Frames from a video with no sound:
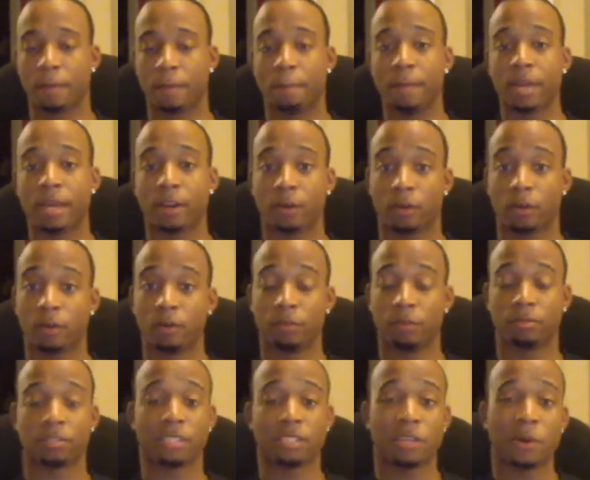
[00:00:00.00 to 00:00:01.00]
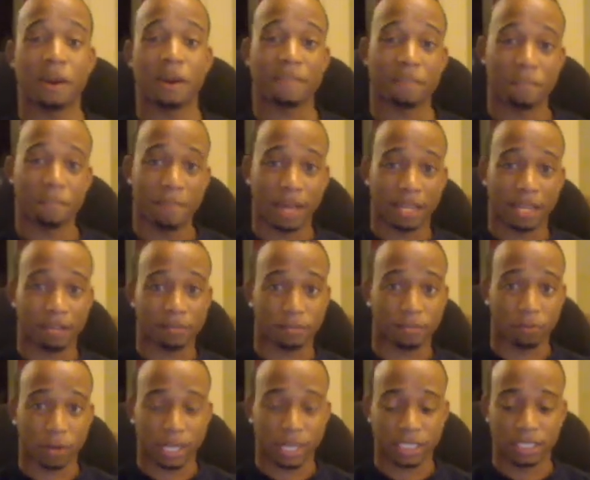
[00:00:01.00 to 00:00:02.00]
The middle, you still have the melon
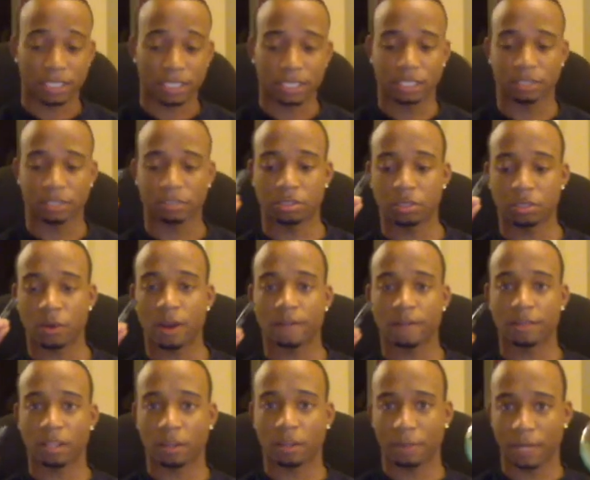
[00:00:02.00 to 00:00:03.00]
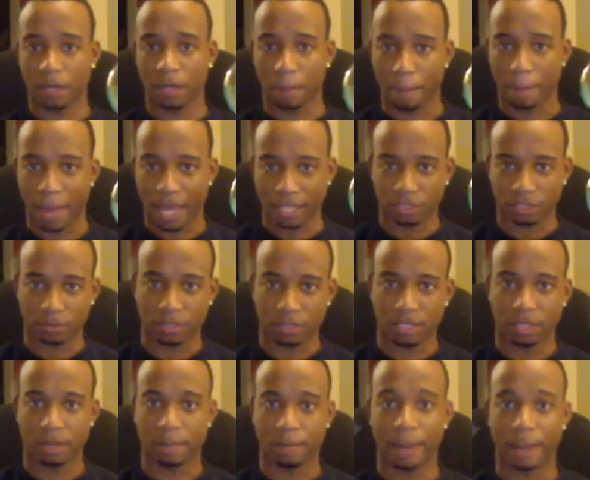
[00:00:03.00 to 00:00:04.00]
freshness. You still have a little bit of
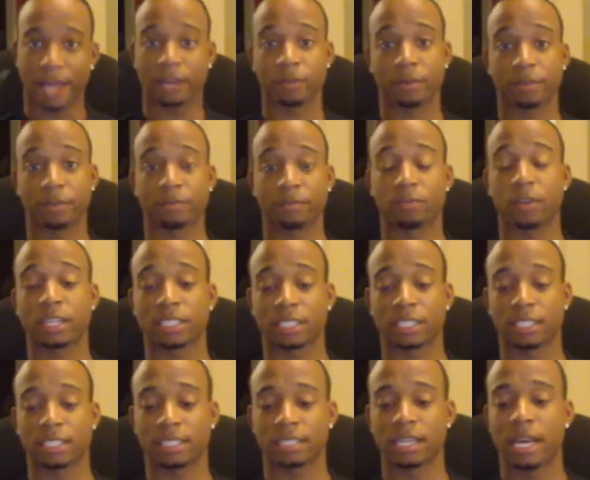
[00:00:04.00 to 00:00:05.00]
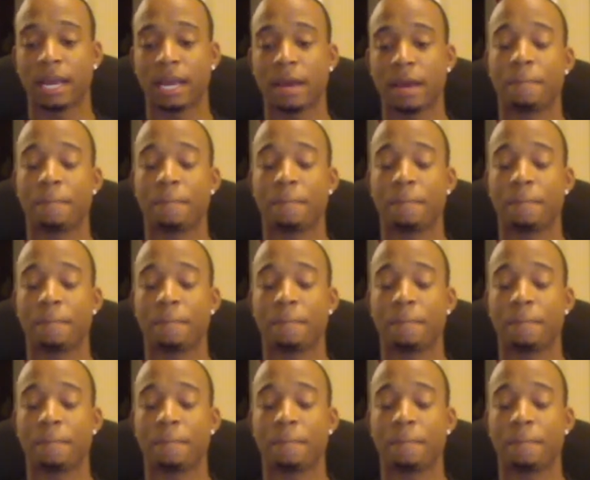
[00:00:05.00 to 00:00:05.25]
the mandarin freshness.